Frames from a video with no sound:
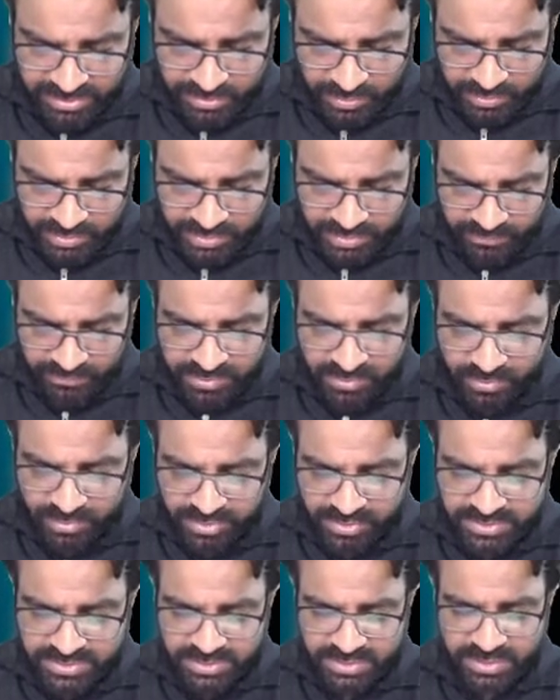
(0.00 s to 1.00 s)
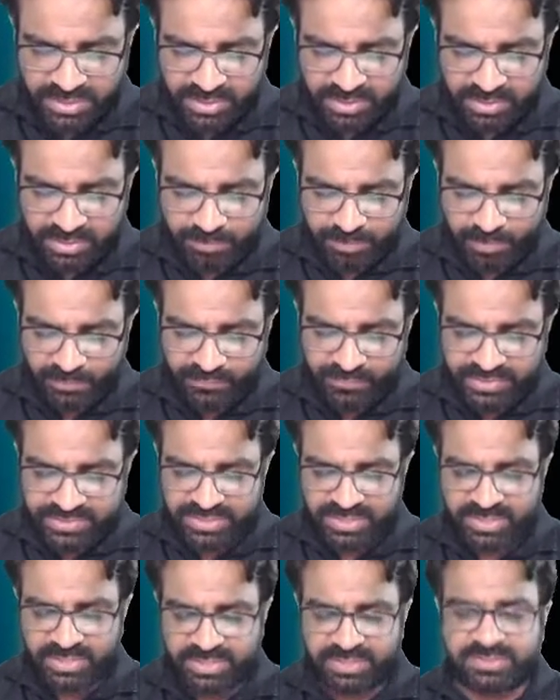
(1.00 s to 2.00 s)
also, where you can see that in the
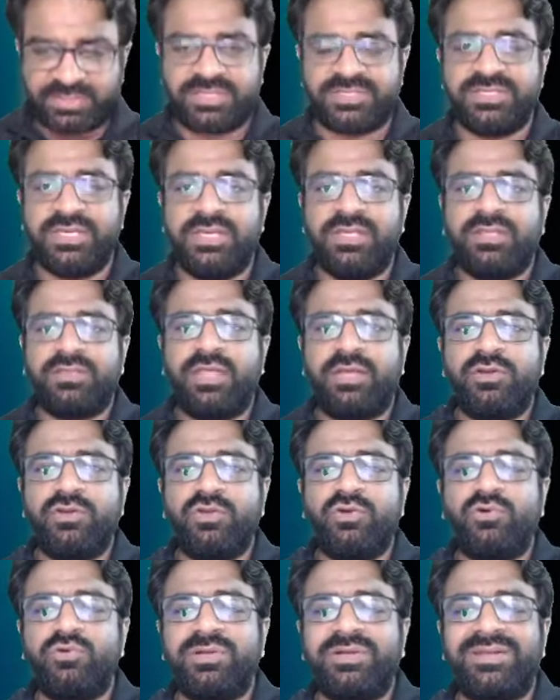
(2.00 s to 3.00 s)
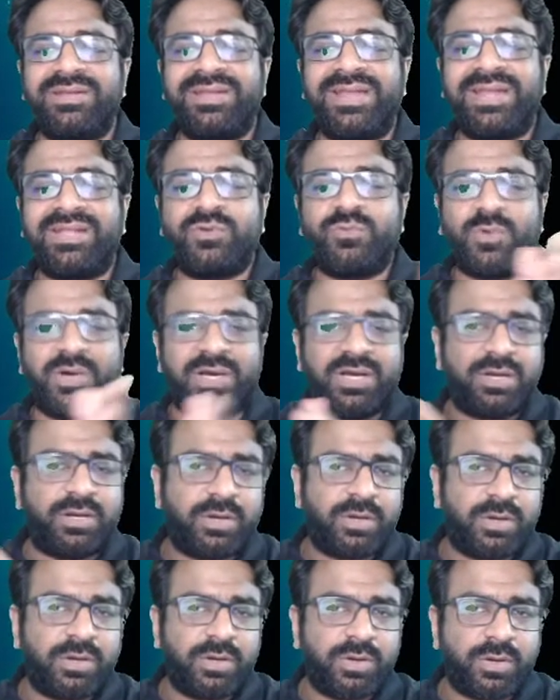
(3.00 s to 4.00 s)
professional ethics the new network
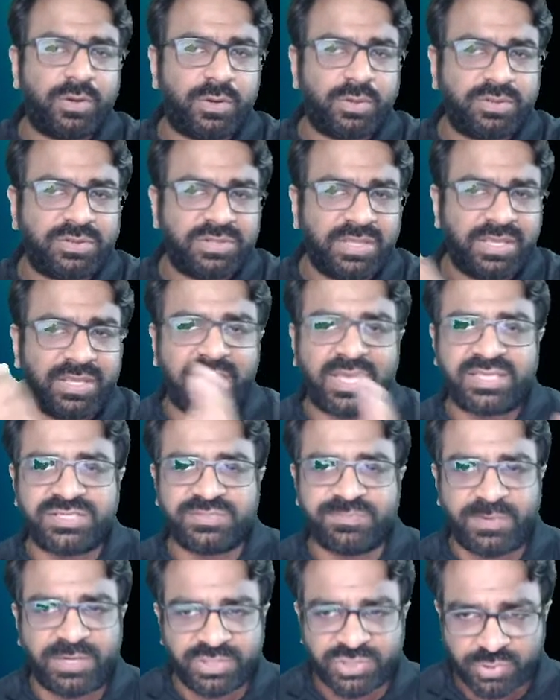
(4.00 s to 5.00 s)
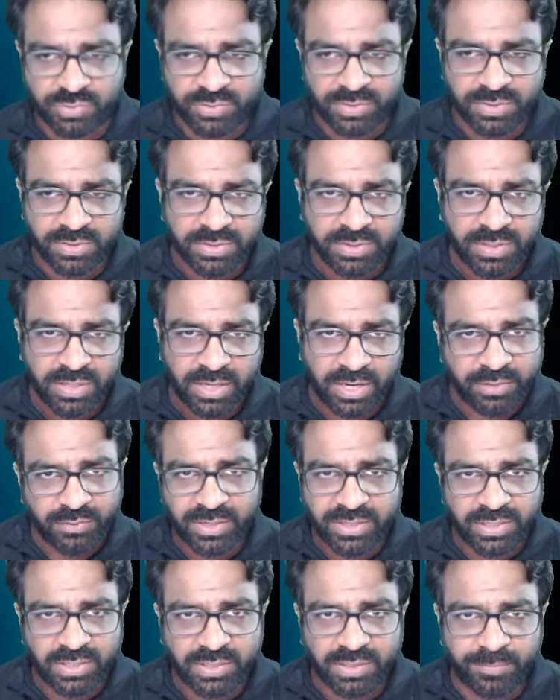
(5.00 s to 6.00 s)
thing has been issued. Are you
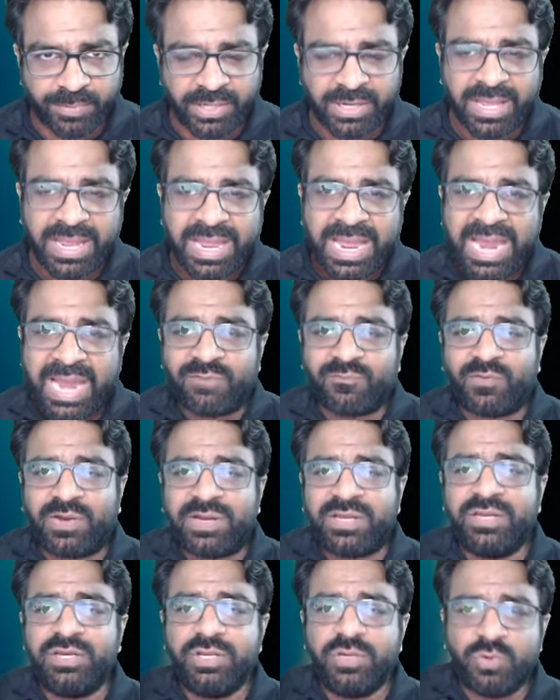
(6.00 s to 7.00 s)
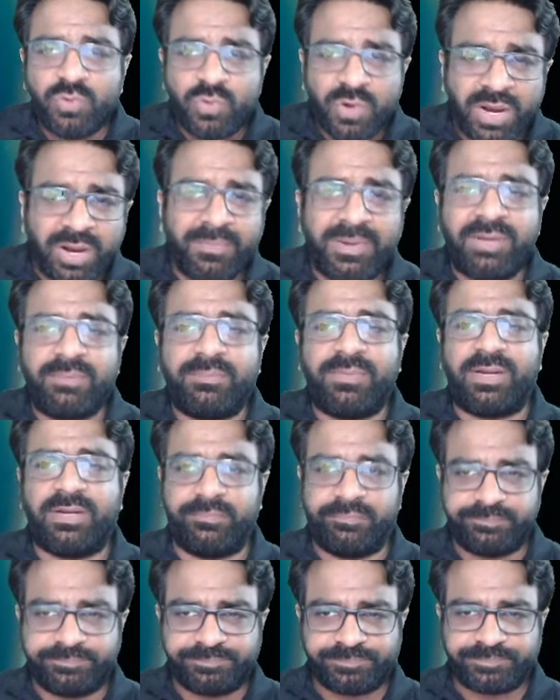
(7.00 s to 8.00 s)
getting the point? And one new amendment
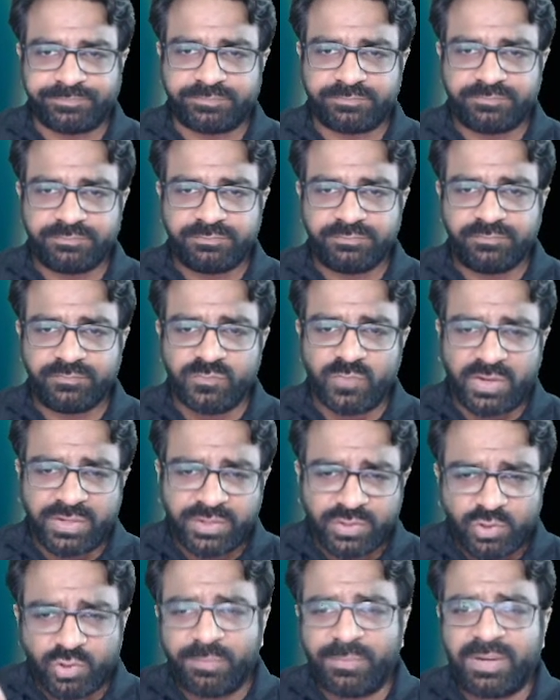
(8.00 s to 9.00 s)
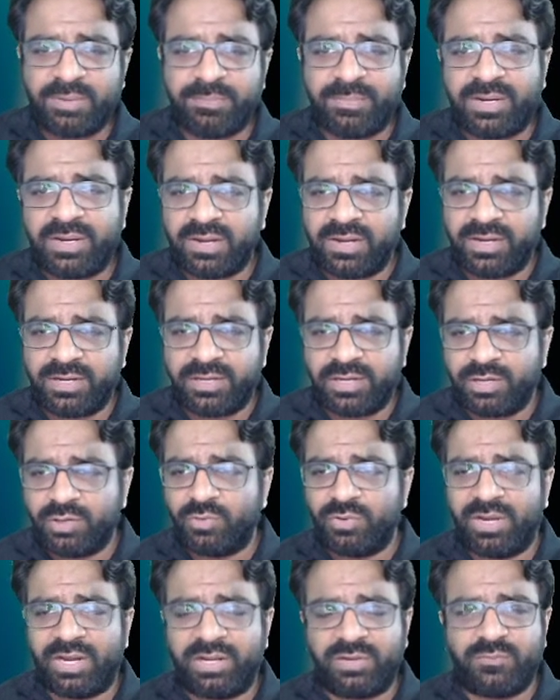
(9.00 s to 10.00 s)
relating to
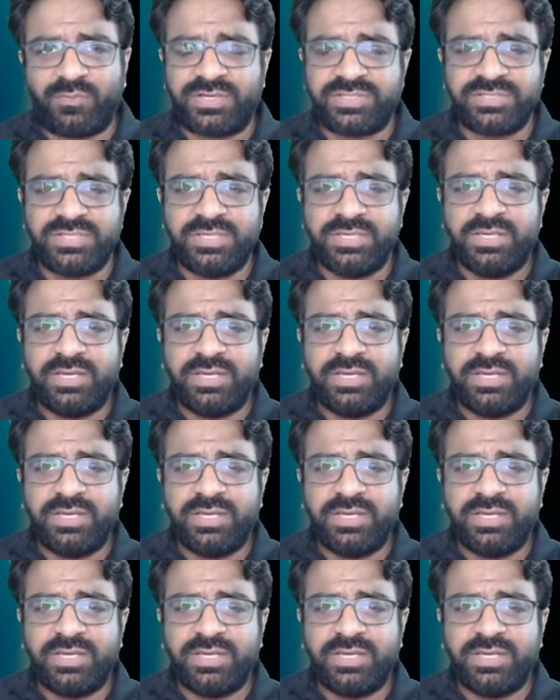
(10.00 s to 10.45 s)
networks,